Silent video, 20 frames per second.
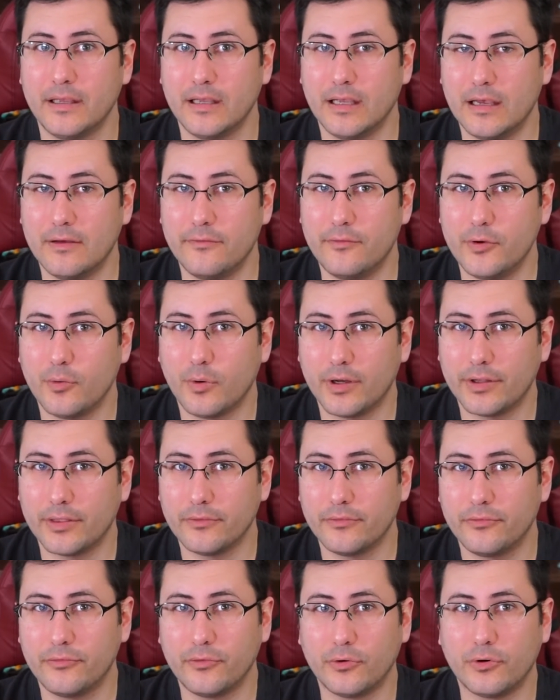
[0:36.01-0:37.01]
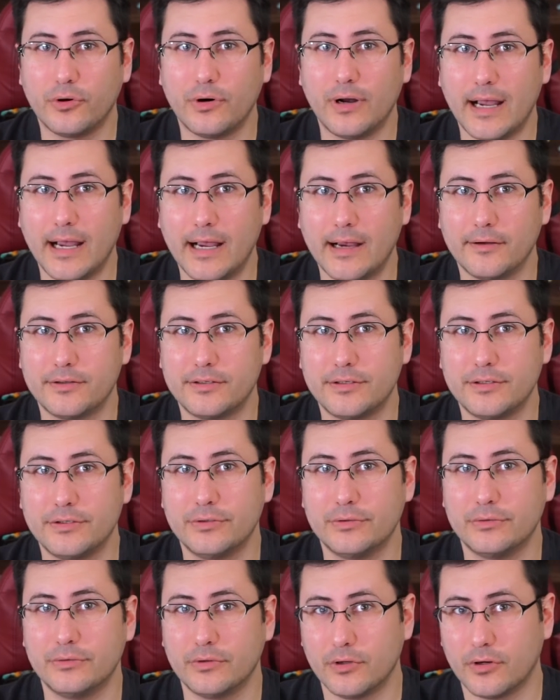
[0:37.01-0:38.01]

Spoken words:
If you want the full how-to,